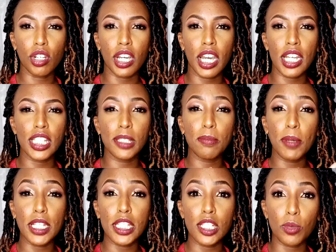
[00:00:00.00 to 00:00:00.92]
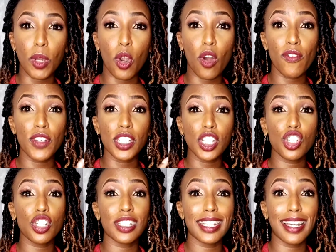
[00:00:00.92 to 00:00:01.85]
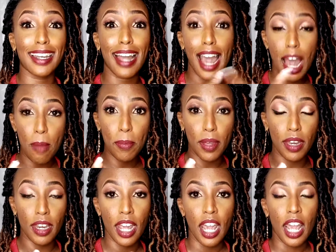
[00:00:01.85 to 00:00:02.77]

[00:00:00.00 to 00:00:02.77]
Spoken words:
create spaces where conversations can happen.